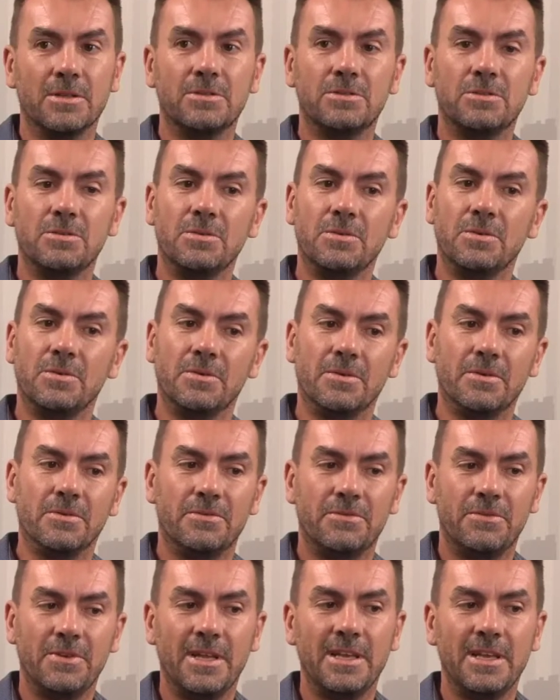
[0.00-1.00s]
to
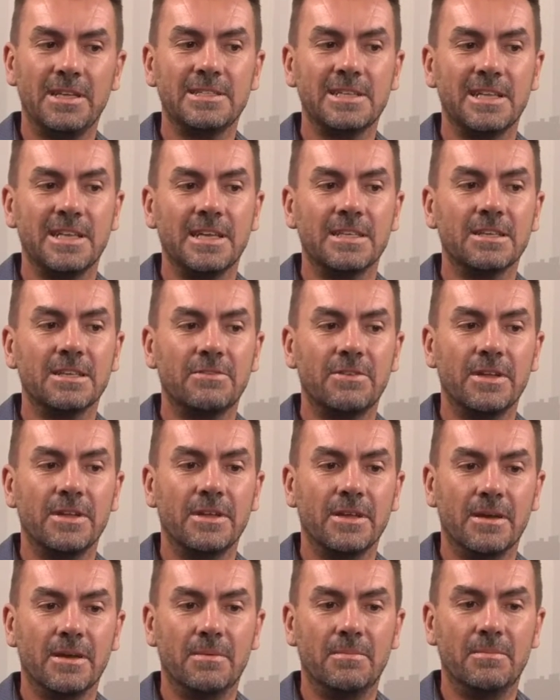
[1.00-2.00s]
fairly
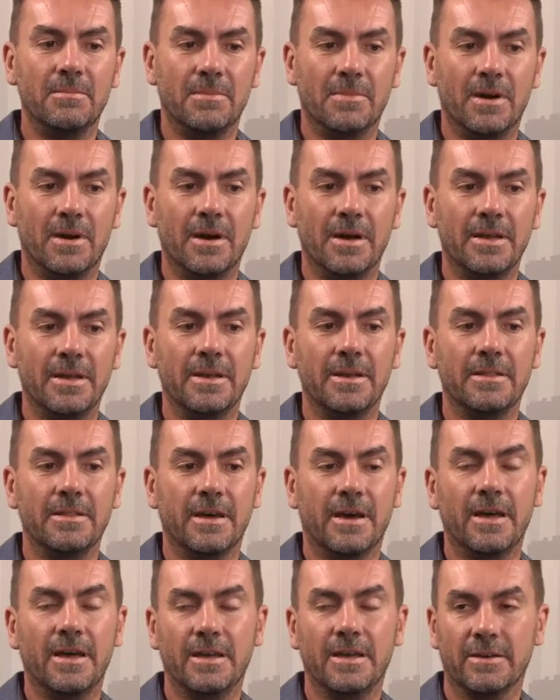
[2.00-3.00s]
selectively mine
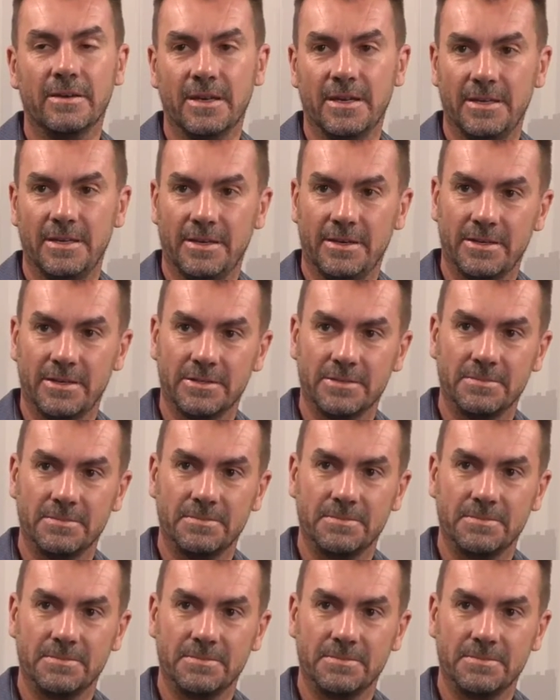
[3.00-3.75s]
the higher grade areas.